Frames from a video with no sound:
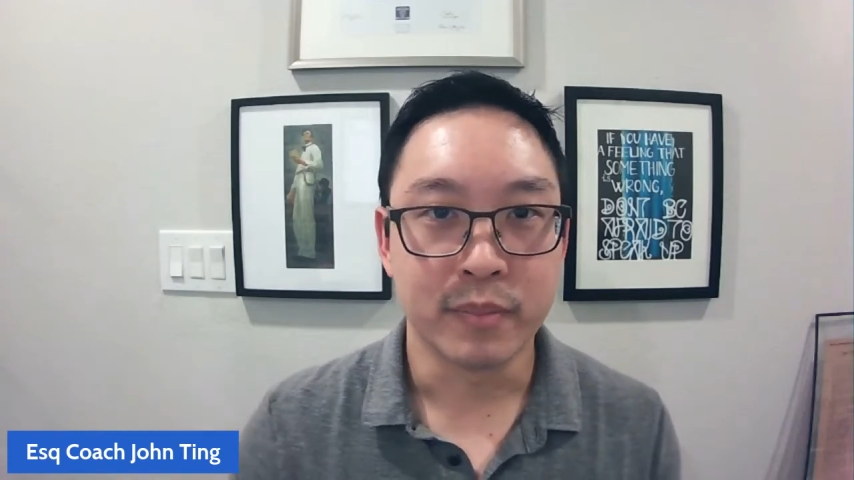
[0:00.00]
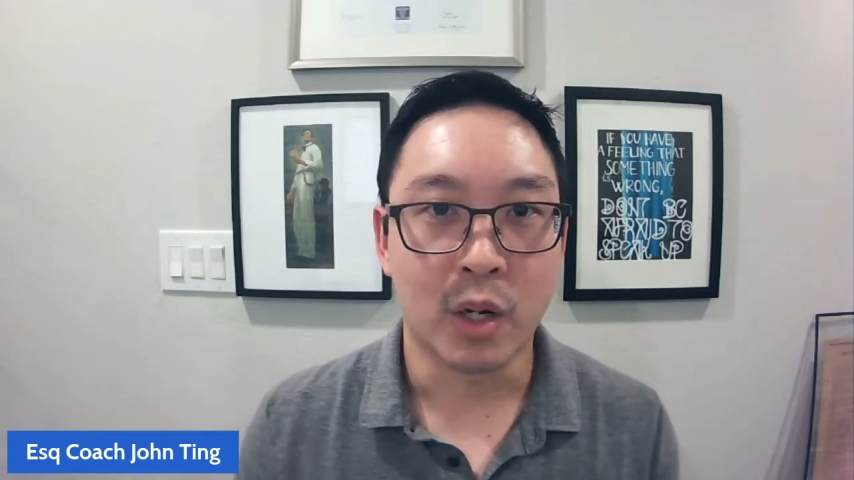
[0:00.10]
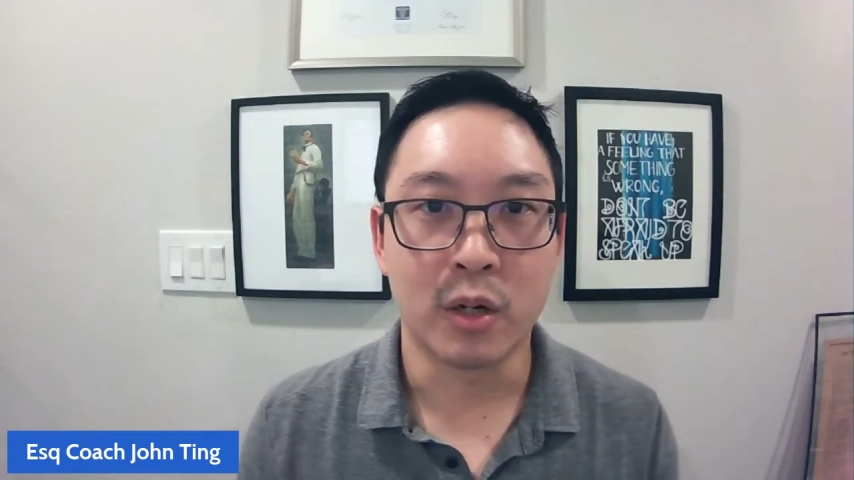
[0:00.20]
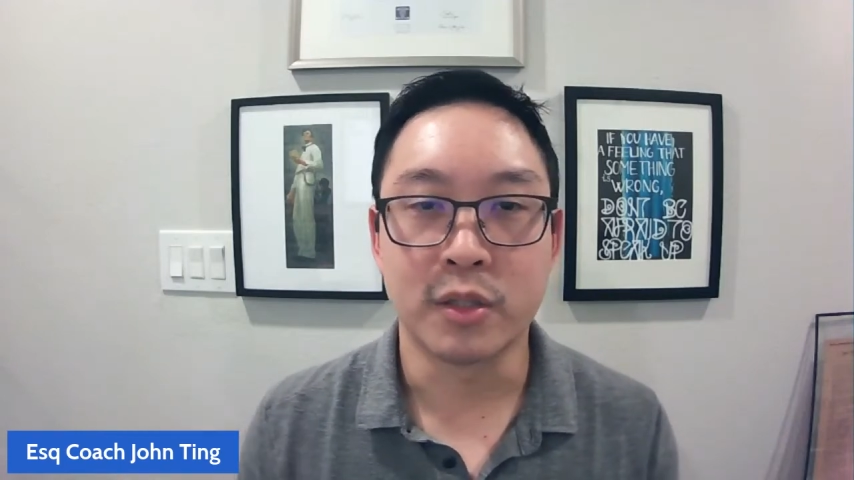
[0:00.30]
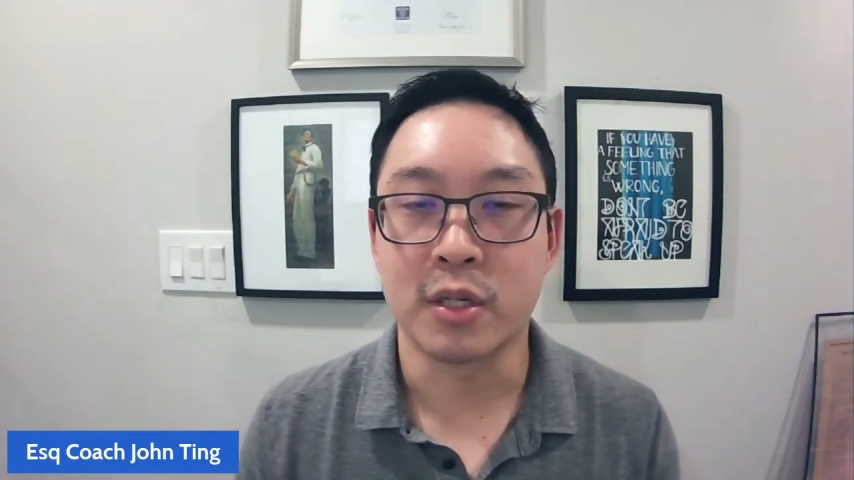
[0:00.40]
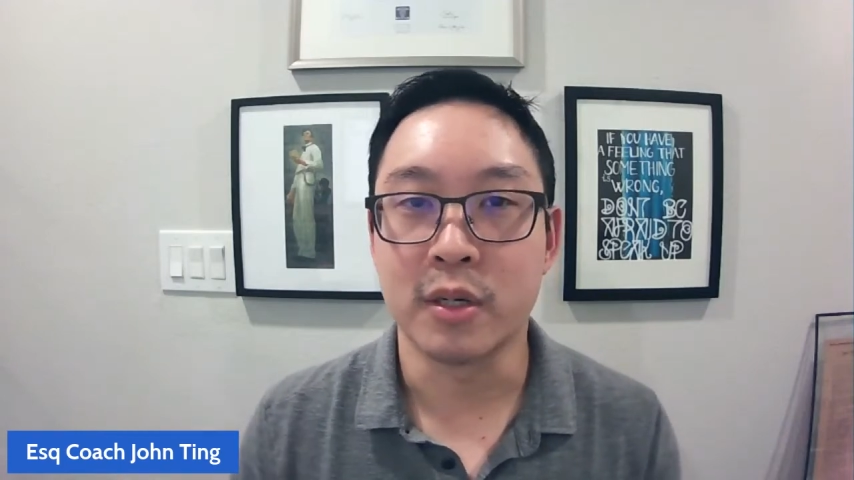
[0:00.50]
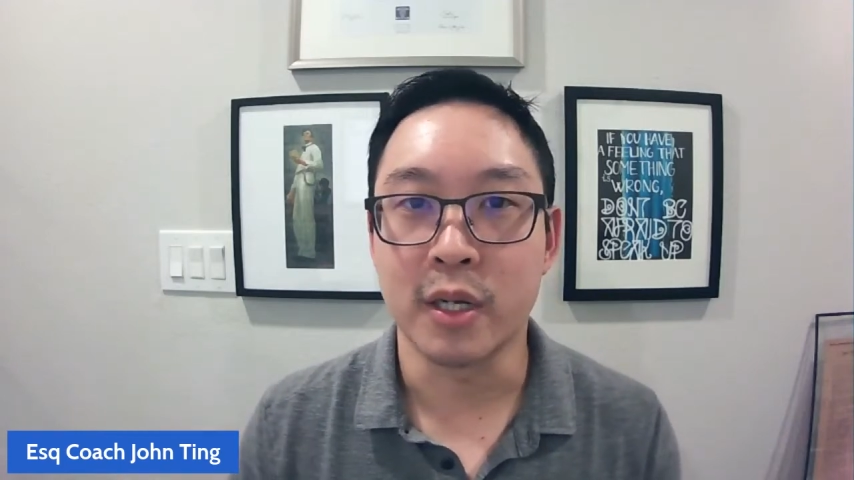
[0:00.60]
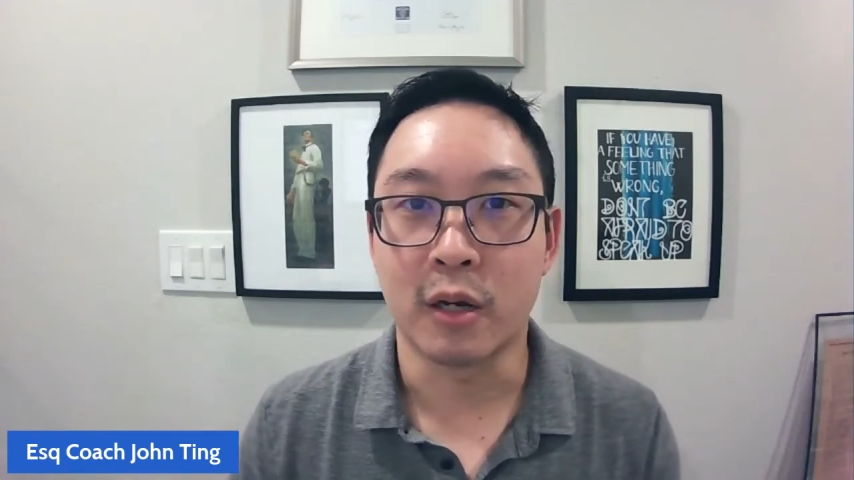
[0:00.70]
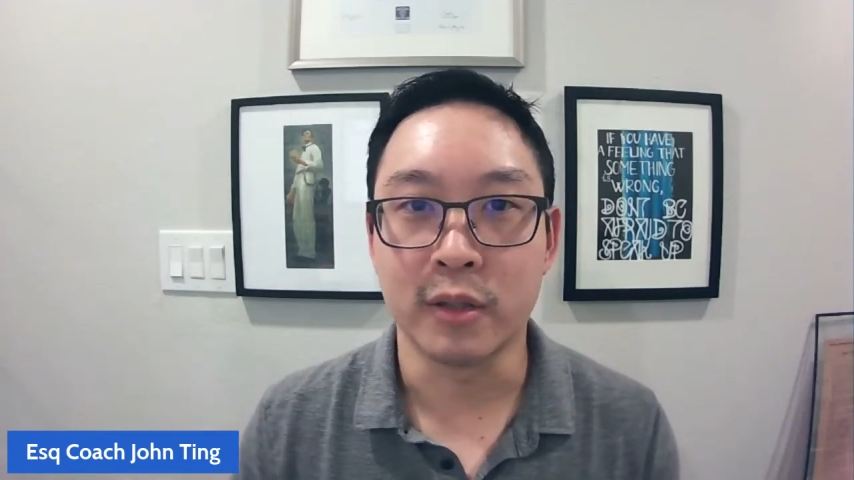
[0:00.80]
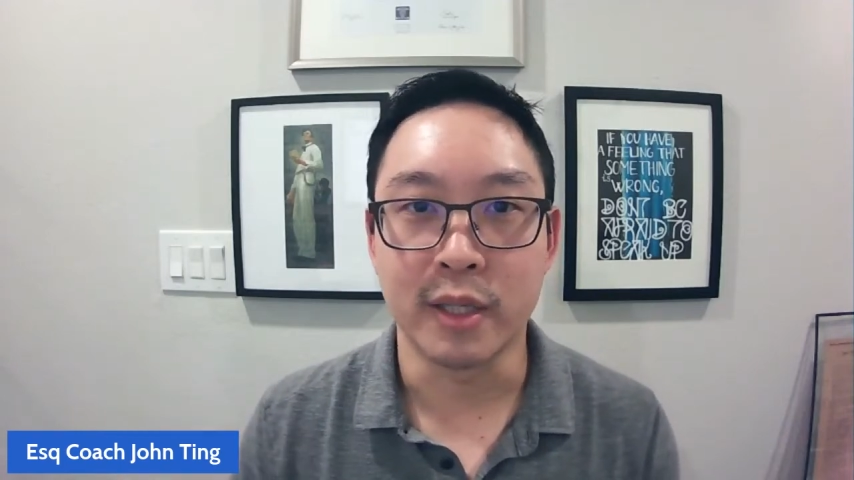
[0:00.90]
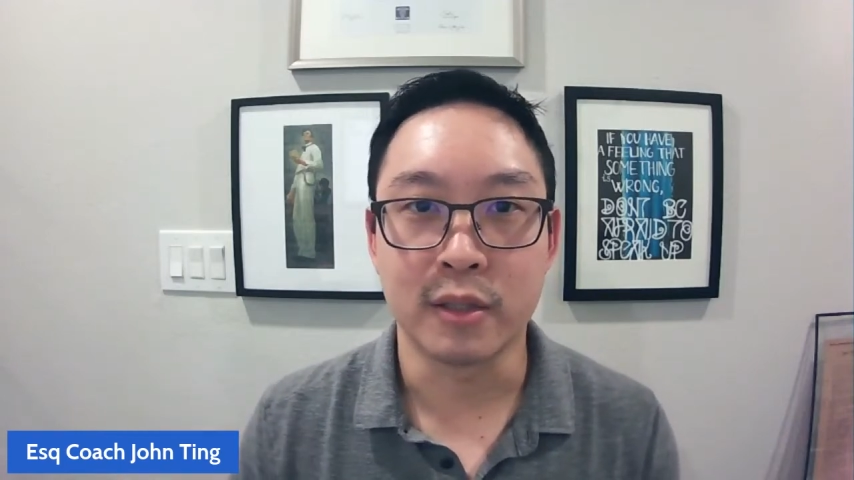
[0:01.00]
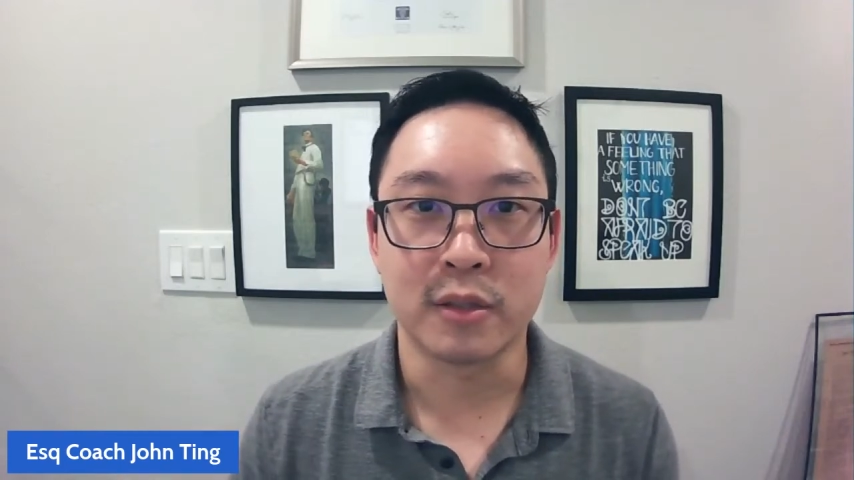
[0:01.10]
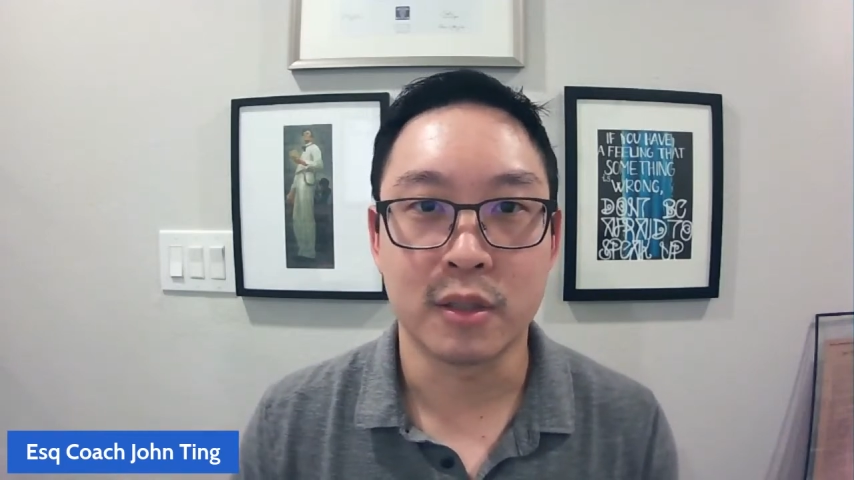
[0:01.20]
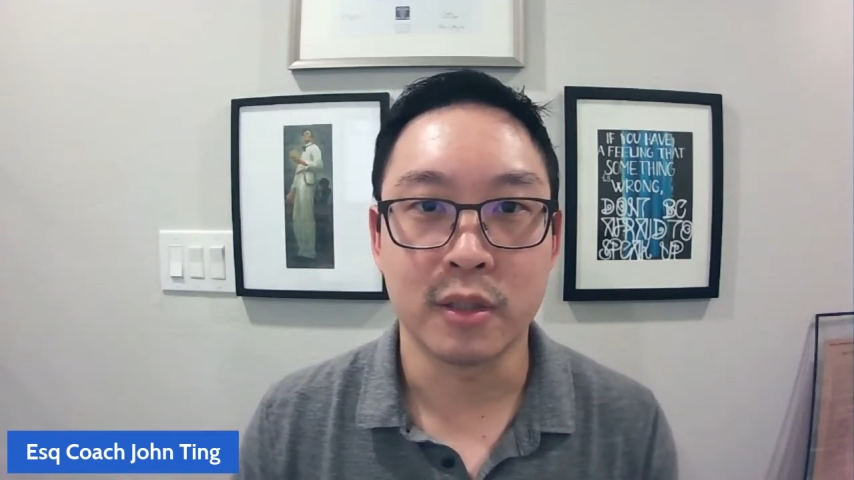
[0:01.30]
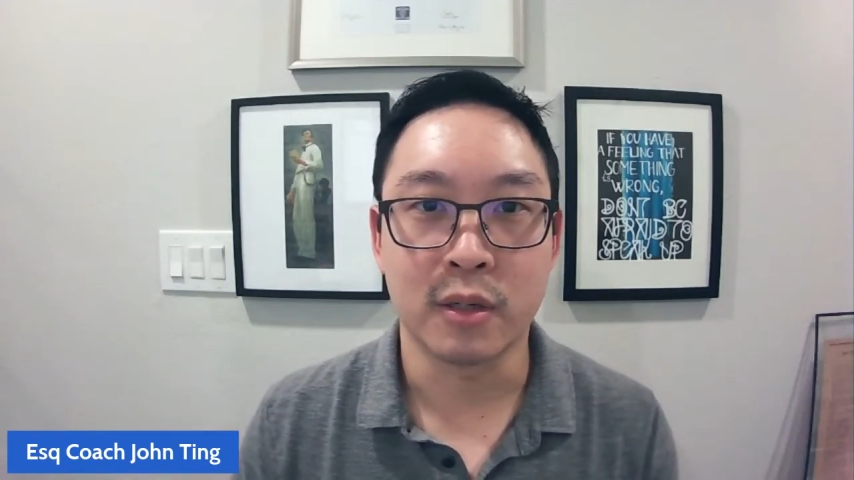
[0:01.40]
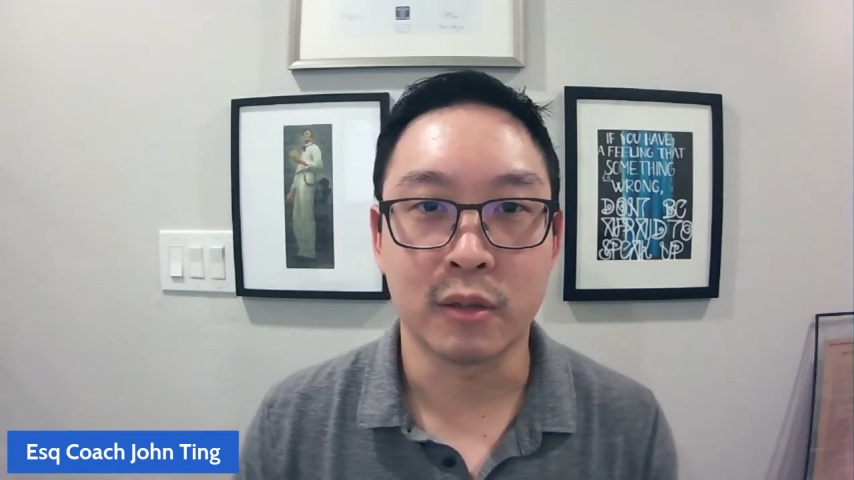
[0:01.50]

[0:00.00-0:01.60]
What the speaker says: our attorney, our lead attorney,